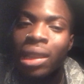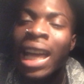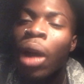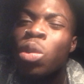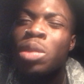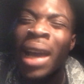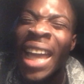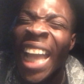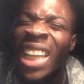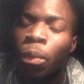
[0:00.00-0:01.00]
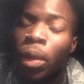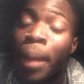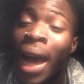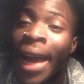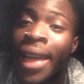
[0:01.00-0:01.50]
That was my head with
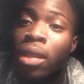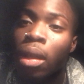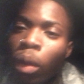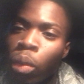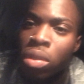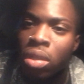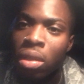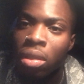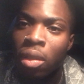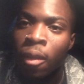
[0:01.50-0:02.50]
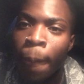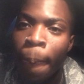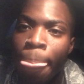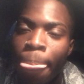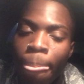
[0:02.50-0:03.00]
my eyes closed.
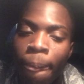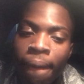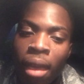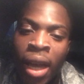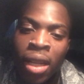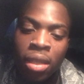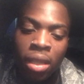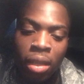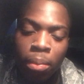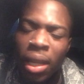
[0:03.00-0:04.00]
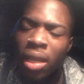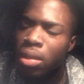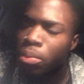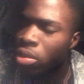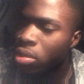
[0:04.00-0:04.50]
And you're playing
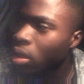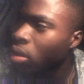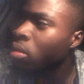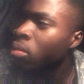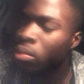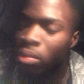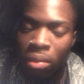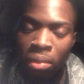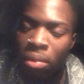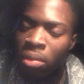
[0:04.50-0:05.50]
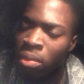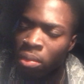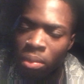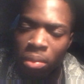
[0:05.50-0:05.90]
this music. Dun, dun, dun.